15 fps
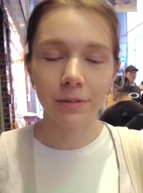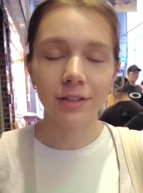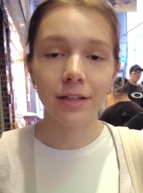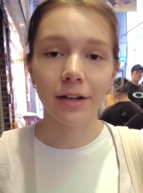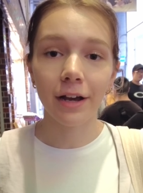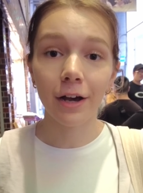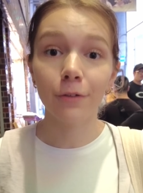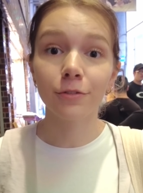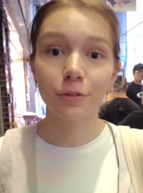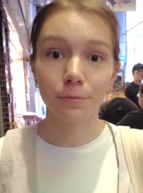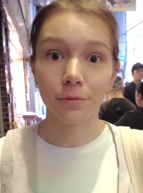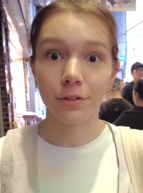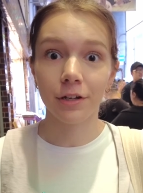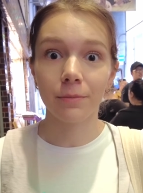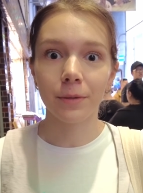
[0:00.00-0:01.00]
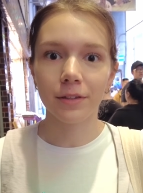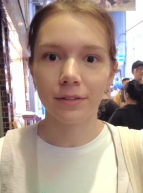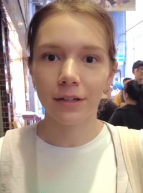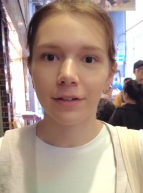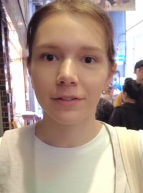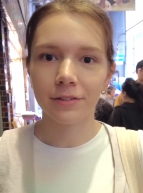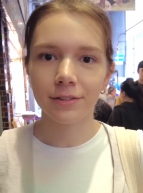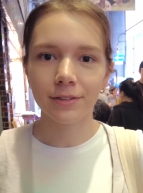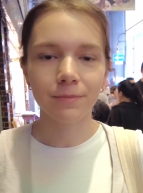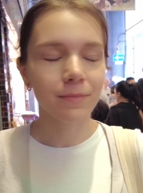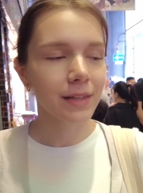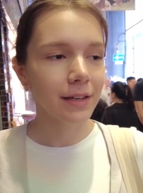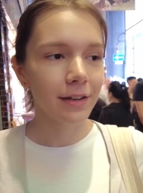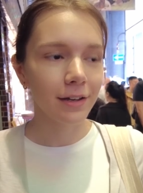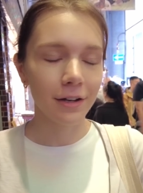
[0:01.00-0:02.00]
and they have super yummy things
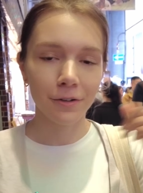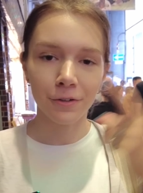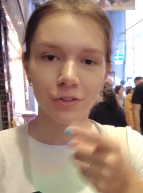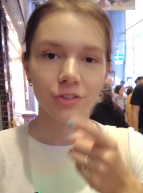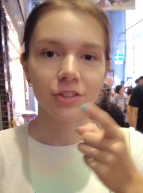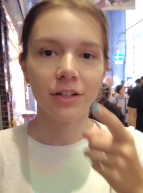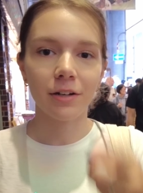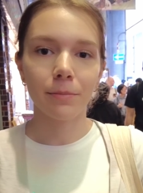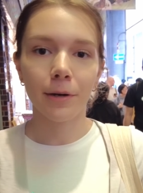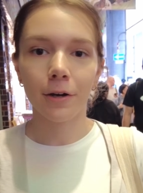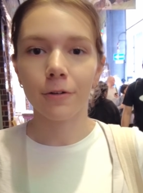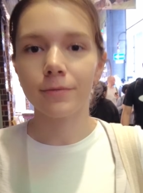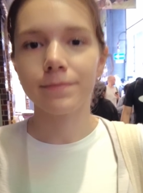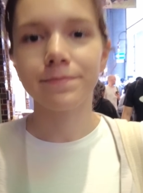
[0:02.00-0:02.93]
and you should check them out.